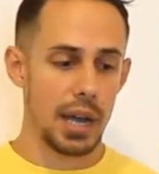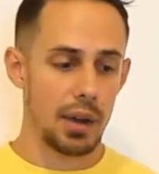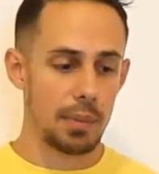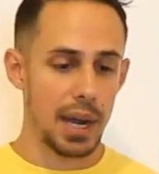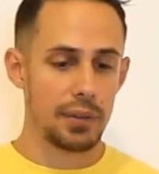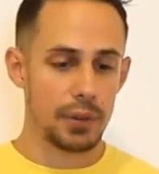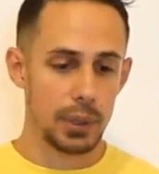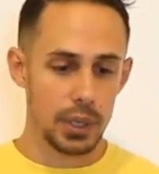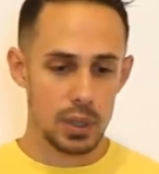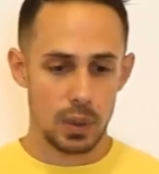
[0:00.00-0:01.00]
how my
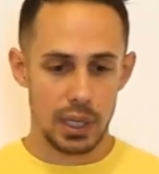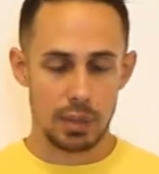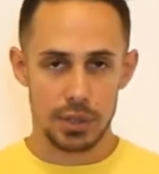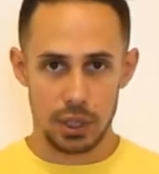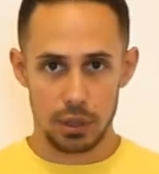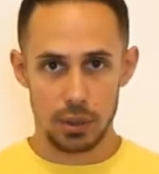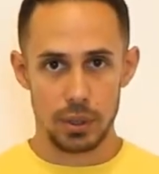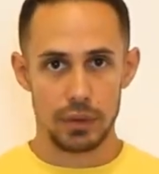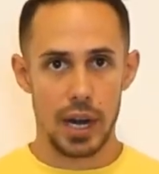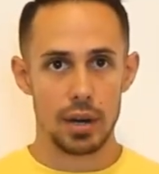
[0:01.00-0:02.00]
focus when it comes to
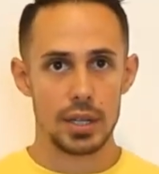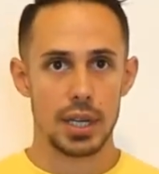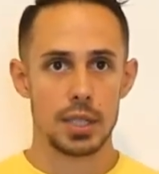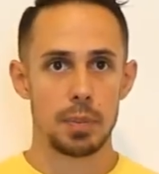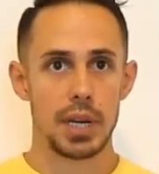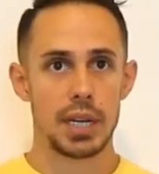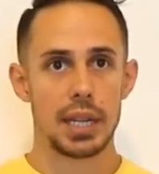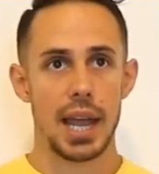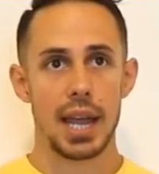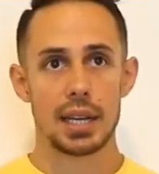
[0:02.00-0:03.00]
coronavirus has
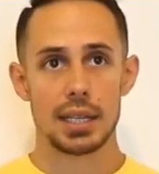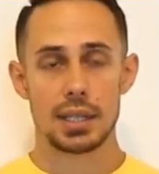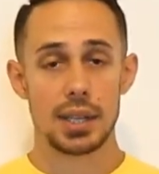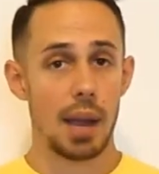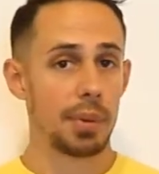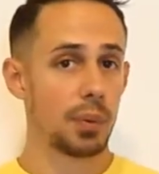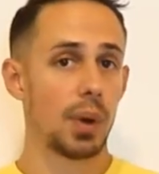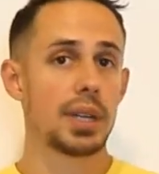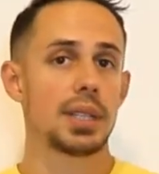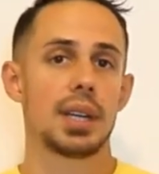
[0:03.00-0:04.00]
been that this has happened
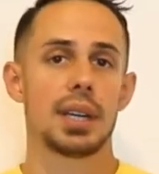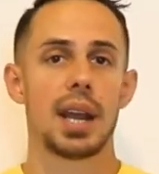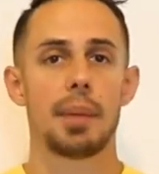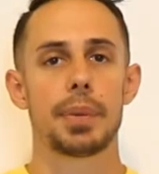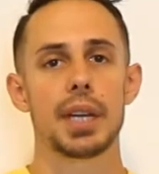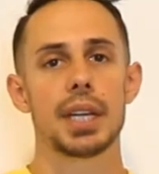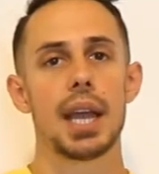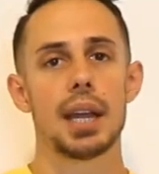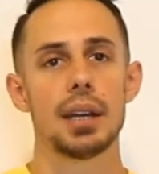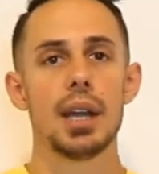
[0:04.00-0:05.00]
once, it can happen
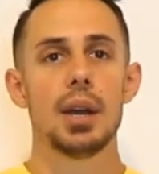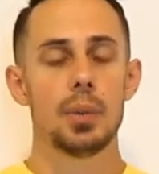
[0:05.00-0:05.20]
again.